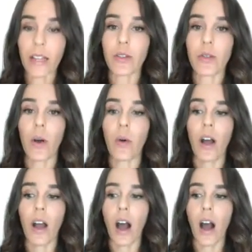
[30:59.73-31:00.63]
And
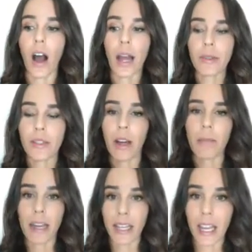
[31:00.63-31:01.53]
so I was on
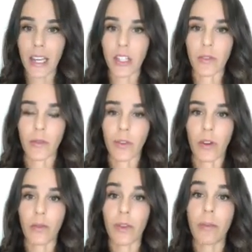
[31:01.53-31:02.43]
medication
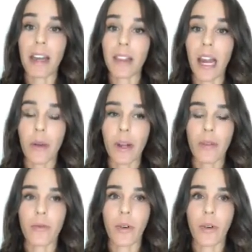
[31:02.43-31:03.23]
for my thyroid for